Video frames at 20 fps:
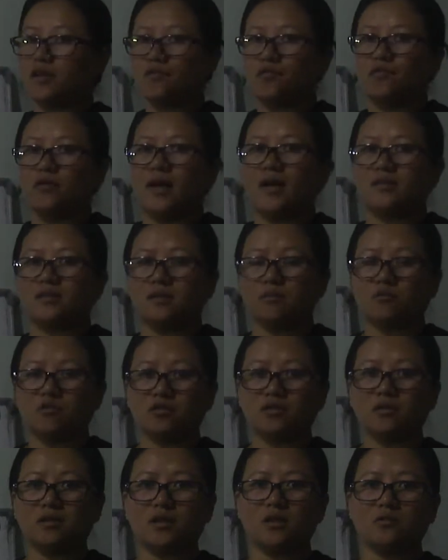If you ask the
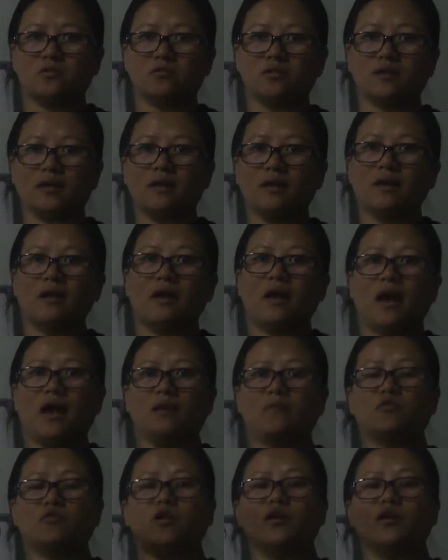question, they used to say, I'm